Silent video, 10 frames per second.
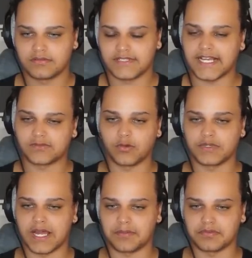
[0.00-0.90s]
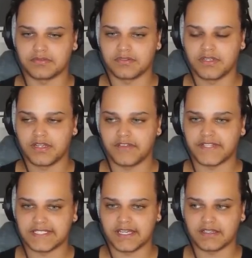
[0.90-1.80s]
that's what would happen if they
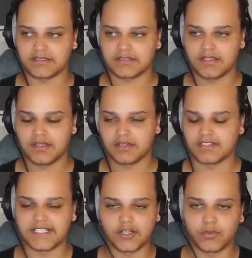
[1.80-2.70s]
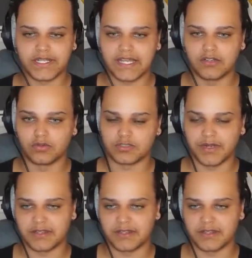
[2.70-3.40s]
teched, because they don't want to get launched by